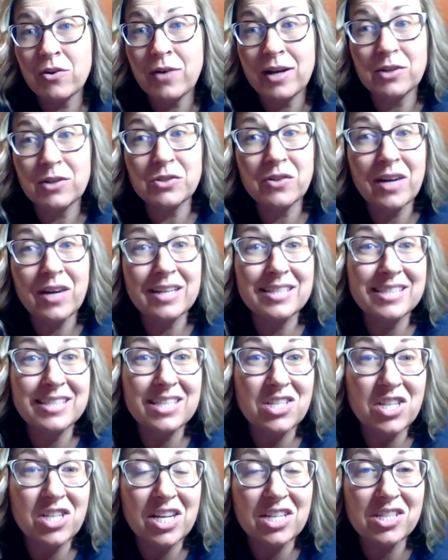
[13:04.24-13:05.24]
also got to
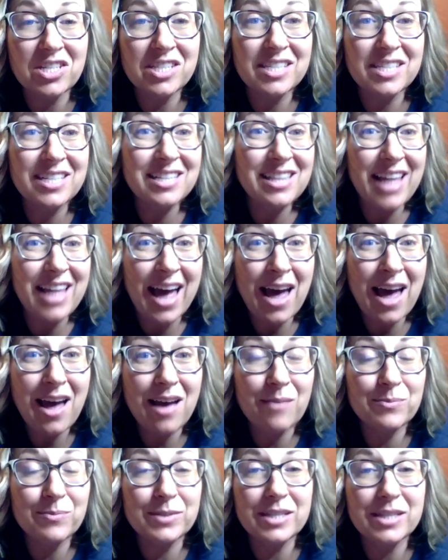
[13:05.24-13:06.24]
see changes in
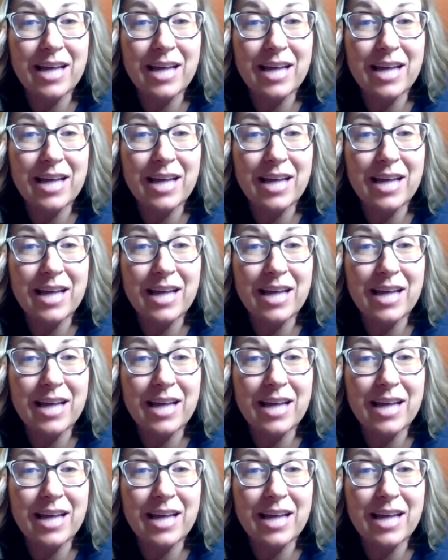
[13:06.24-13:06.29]
labs.